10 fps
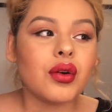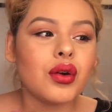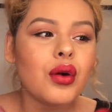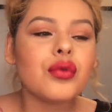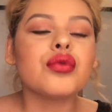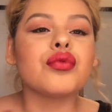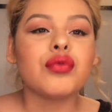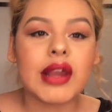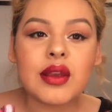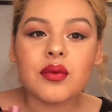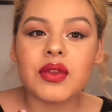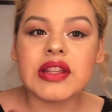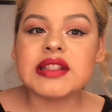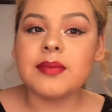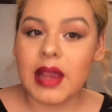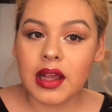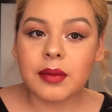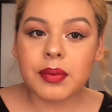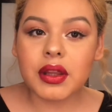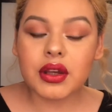go great with this
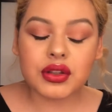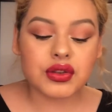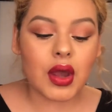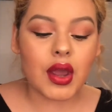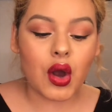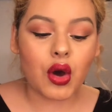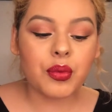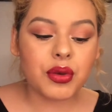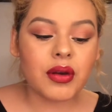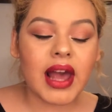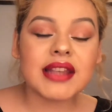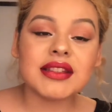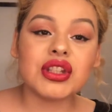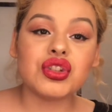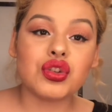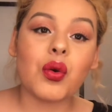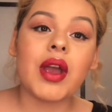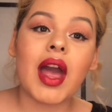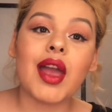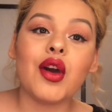makeup look. So I hope you guys
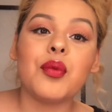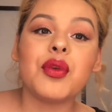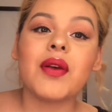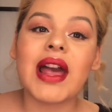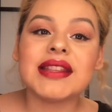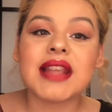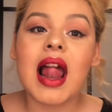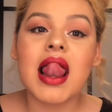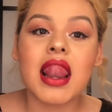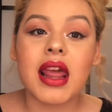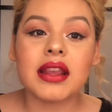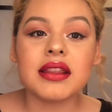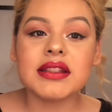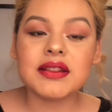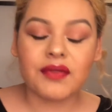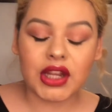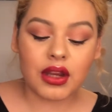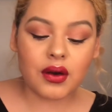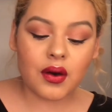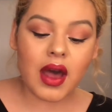enjoy. I hope you guys like this
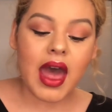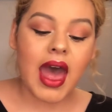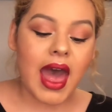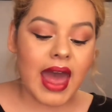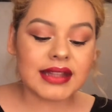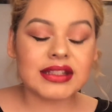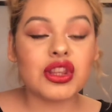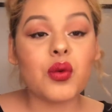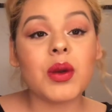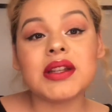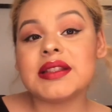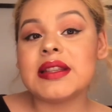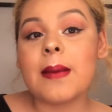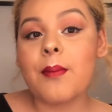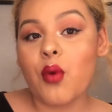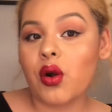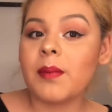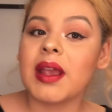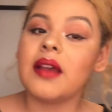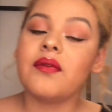video, and if you want to see more
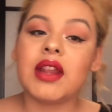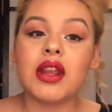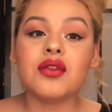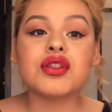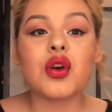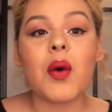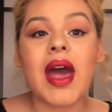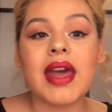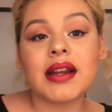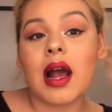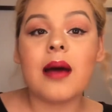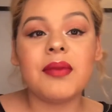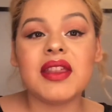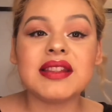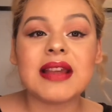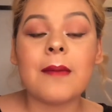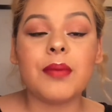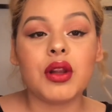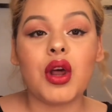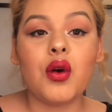makeup videos, go ahead, comment that down
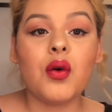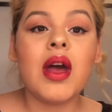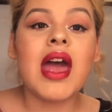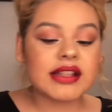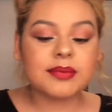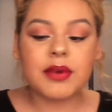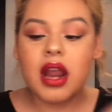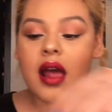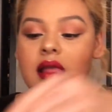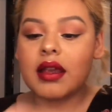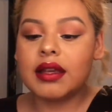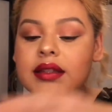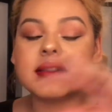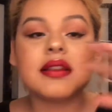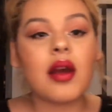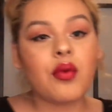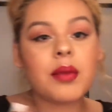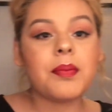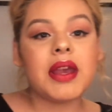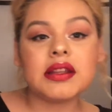below. Last but not least, that
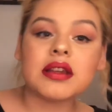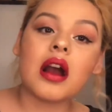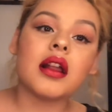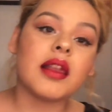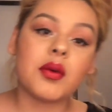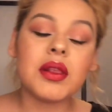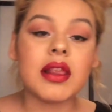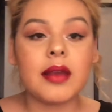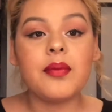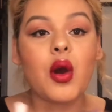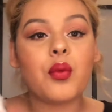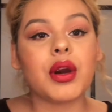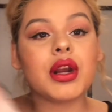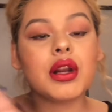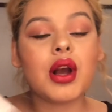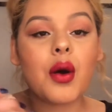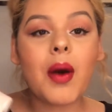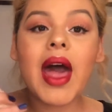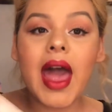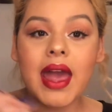we picked our liquid lip, we're gonna go
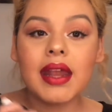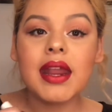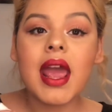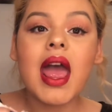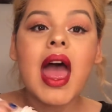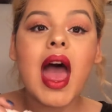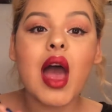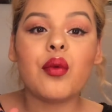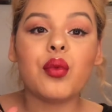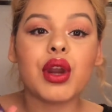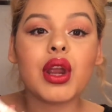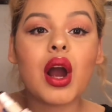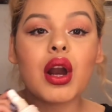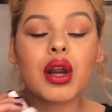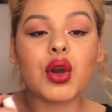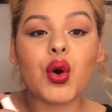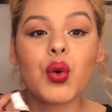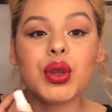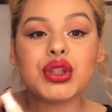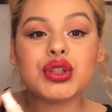ahead and we are
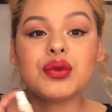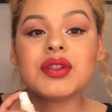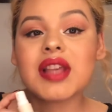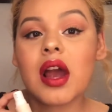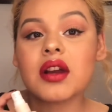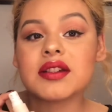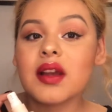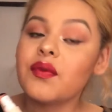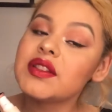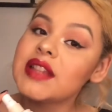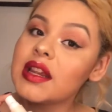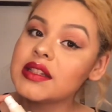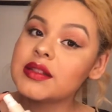going to set ourselves with setting